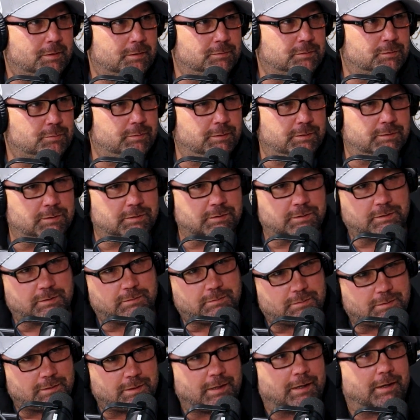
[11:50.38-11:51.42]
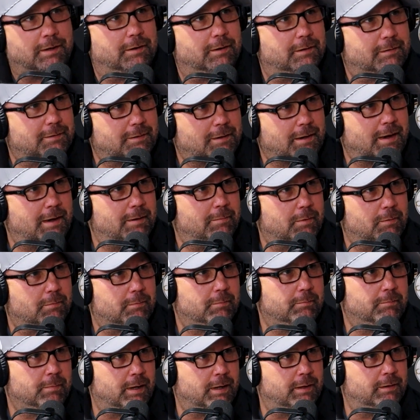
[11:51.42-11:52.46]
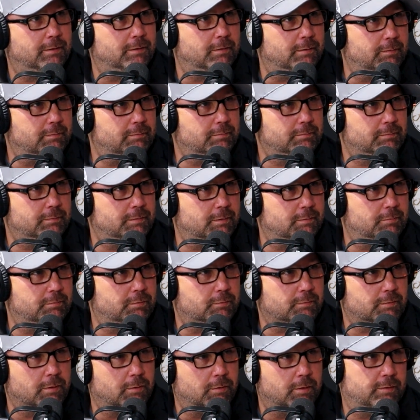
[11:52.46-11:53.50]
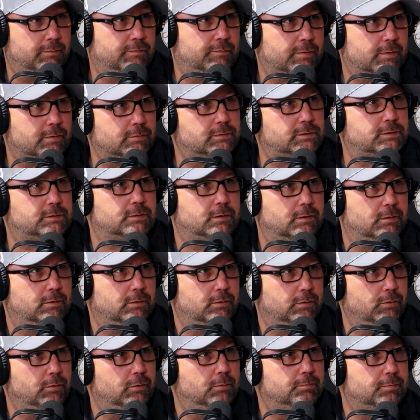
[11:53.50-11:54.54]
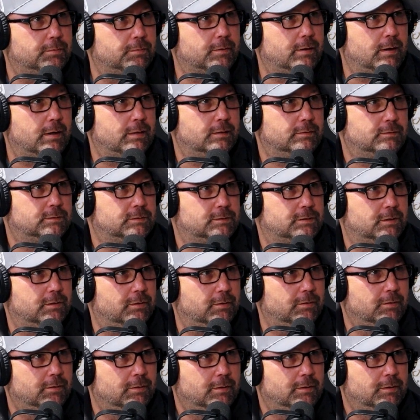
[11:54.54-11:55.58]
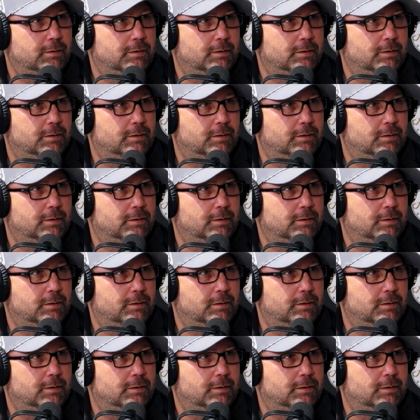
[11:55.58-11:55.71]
Because we just kind of made the really first the loop, right? So